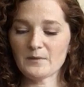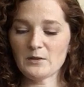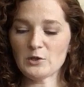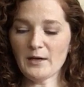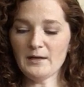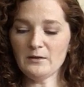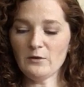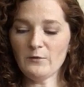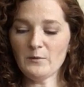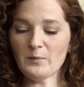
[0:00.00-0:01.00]
A giant
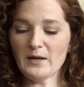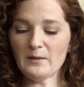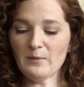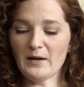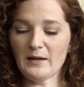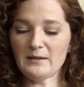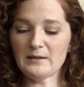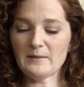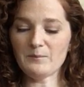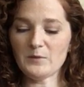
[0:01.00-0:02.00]
loaf of bread behind
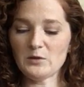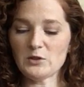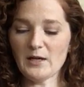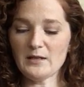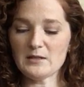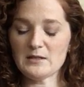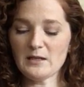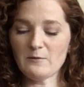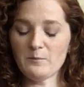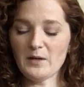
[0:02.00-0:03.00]
him, a giant
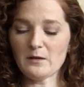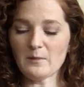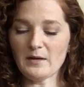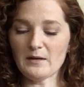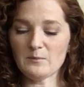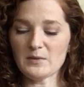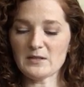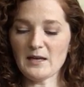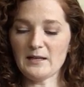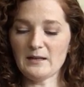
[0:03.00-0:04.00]
stick of butter
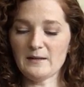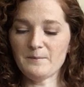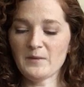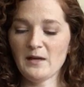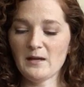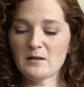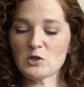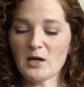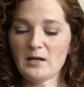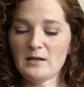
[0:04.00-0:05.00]
beside him, and the
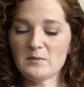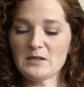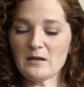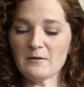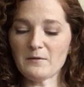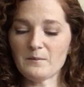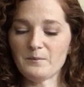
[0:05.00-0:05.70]
giant himself,